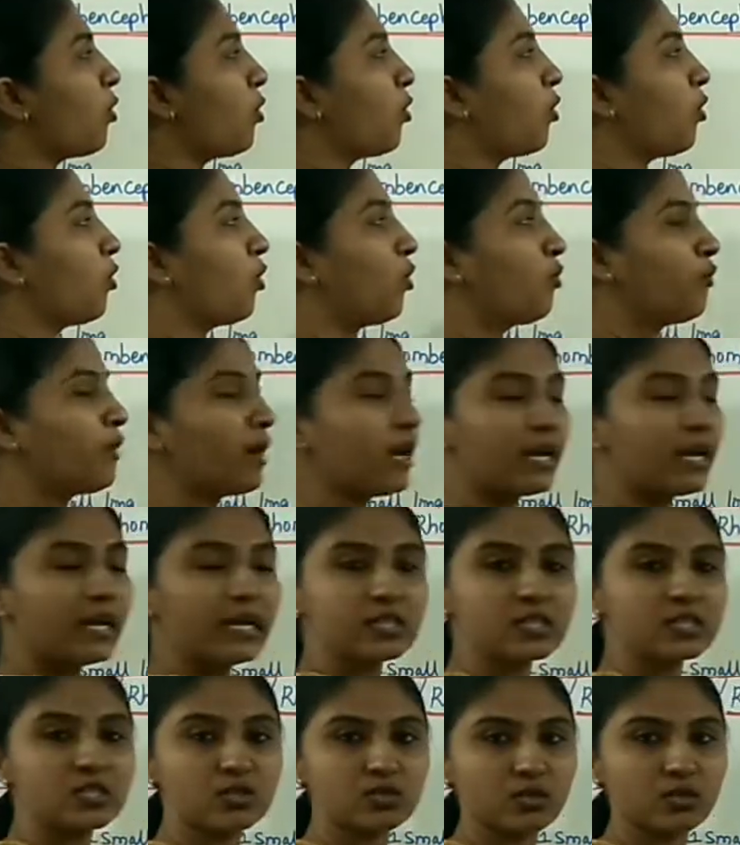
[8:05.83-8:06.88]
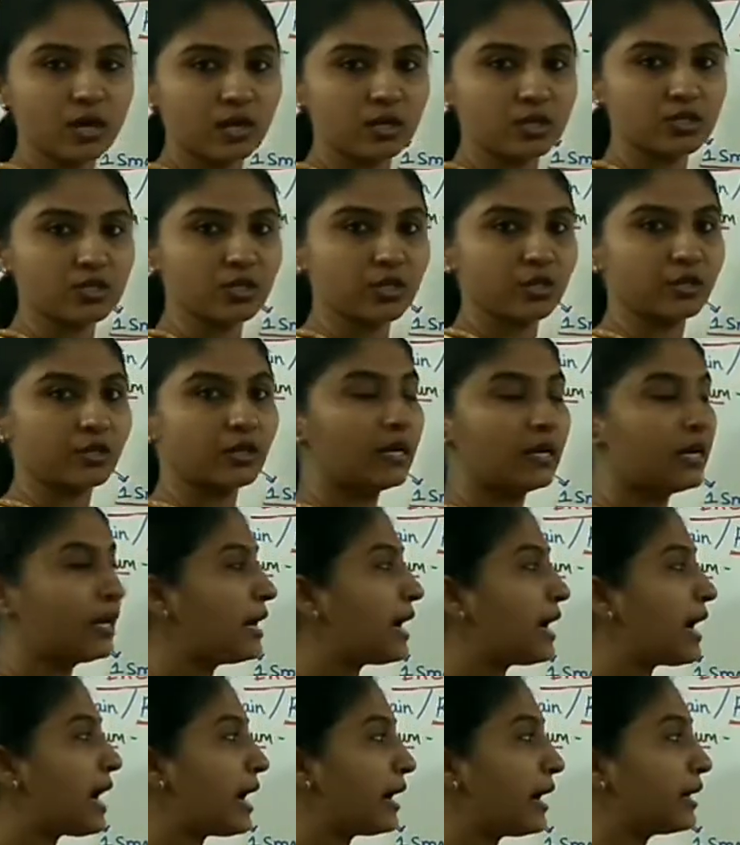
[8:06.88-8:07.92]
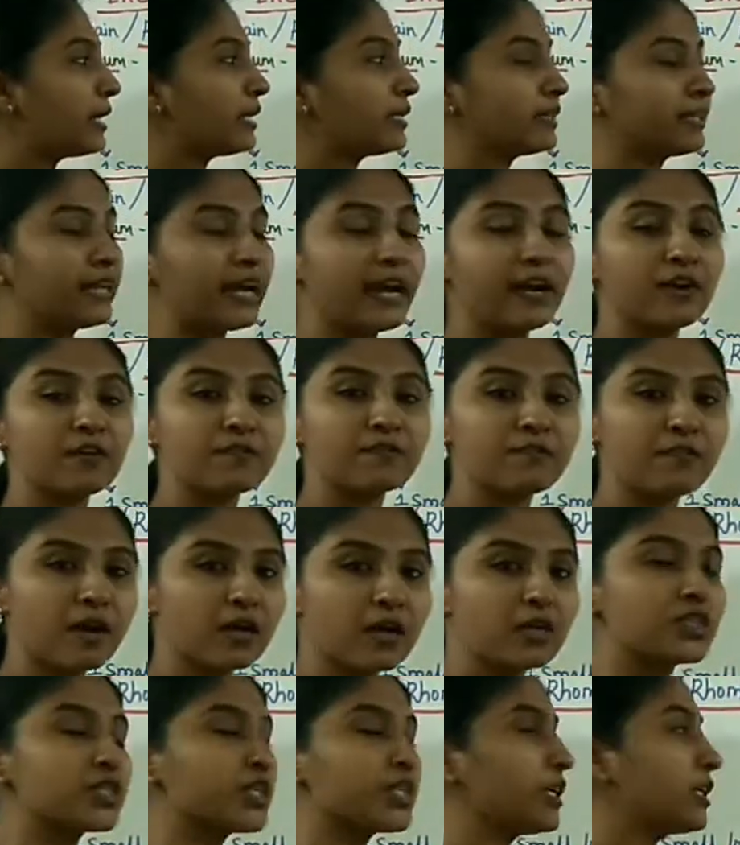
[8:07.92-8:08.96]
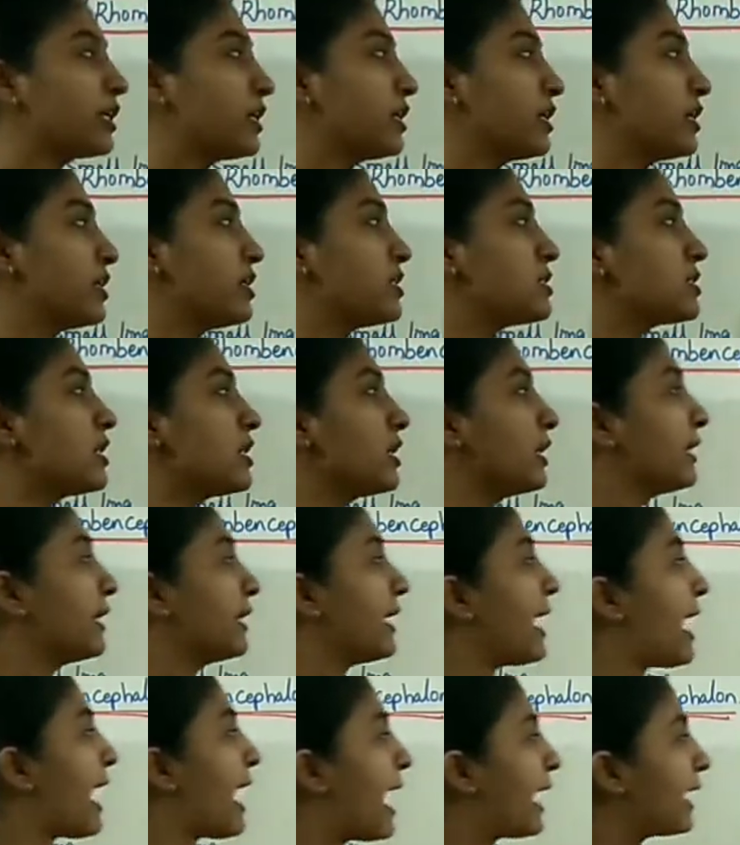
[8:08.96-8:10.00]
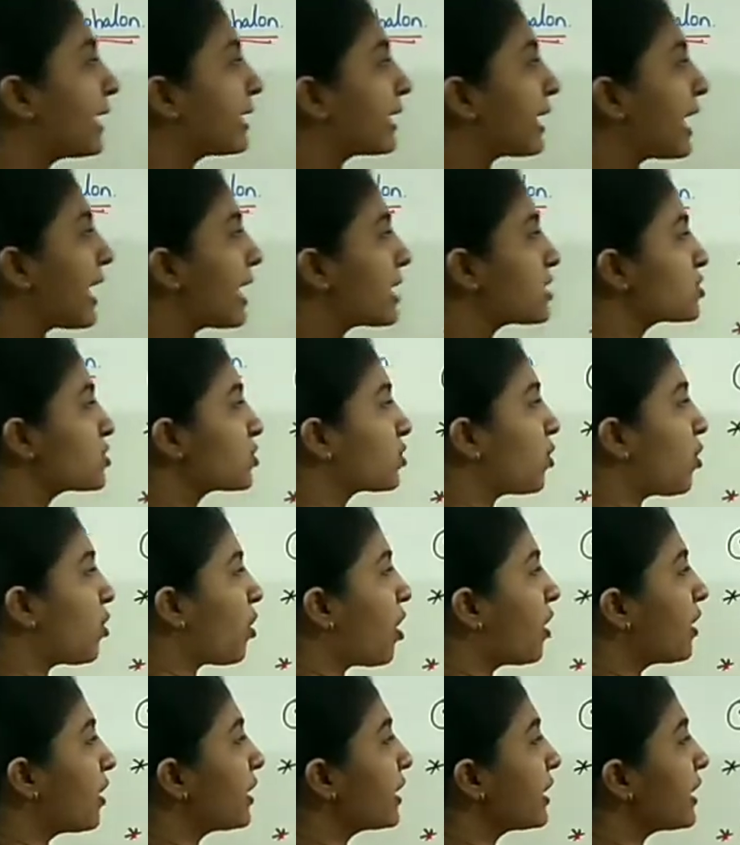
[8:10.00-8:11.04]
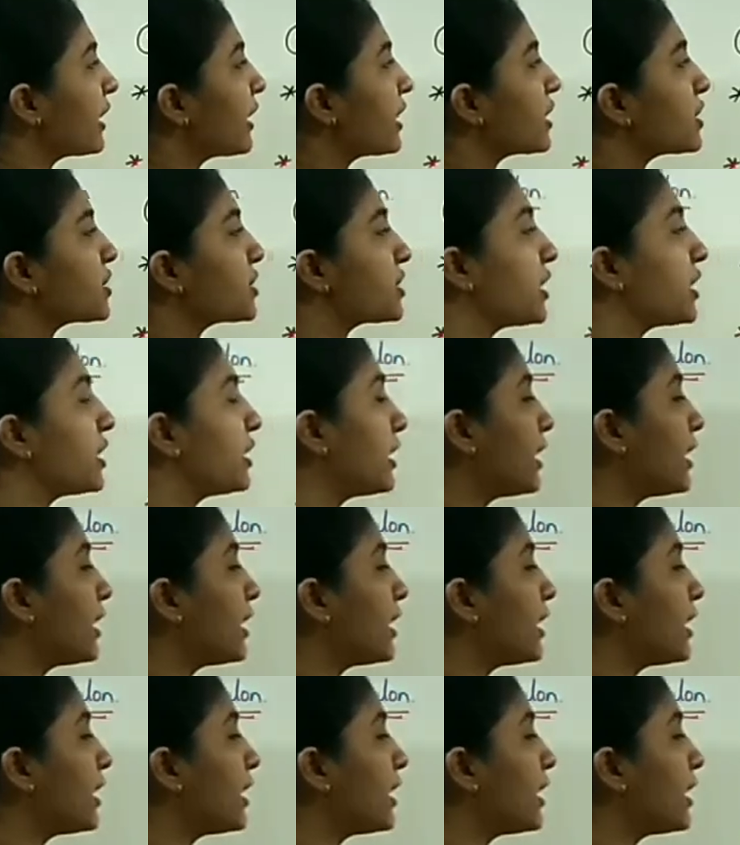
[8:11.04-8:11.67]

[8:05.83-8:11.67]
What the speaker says: oval in structure, and their function is they act as coordination